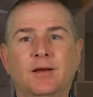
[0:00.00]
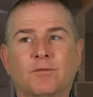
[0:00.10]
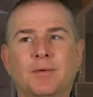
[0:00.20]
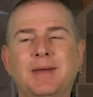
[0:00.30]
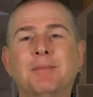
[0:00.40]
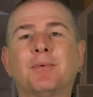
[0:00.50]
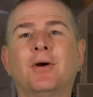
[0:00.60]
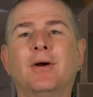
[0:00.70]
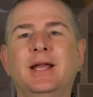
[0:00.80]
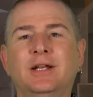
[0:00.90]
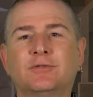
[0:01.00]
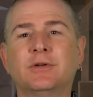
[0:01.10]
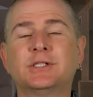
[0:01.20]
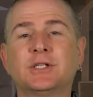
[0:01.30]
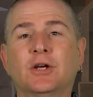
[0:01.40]
remember
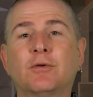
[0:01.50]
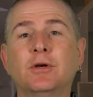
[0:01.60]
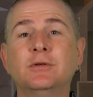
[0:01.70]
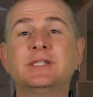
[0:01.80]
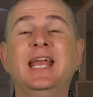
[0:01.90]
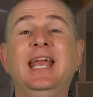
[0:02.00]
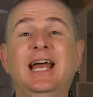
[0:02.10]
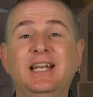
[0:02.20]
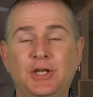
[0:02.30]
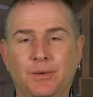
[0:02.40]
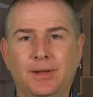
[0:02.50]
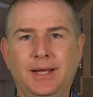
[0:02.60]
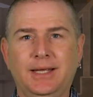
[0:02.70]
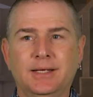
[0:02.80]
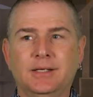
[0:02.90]
interest accrues
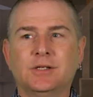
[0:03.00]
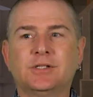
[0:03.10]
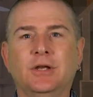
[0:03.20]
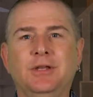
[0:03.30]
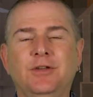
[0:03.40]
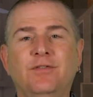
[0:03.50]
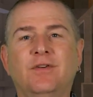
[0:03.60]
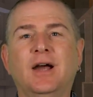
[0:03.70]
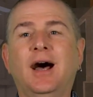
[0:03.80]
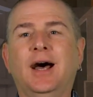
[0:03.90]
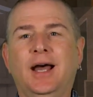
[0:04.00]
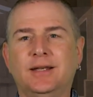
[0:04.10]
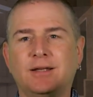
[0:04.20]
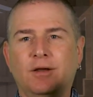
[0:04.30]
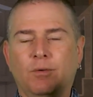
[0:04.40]
annually. So you've got,
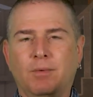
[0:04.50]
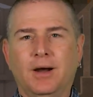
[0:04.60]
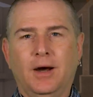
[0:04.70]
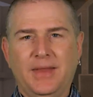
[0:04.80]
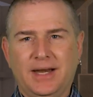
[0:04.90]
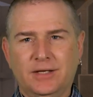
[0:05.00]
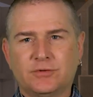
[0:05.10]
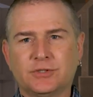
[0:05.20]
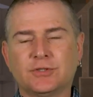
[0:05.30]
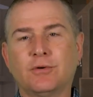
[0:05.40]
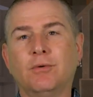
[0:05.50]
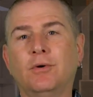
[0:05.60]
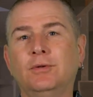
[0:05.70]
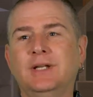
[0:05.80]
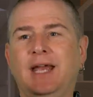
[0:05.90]
well, on that interest
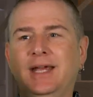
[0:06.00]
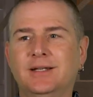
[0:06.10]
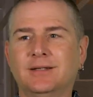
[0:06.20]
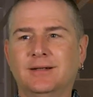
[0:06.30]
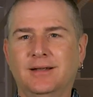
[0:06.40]
accrual date,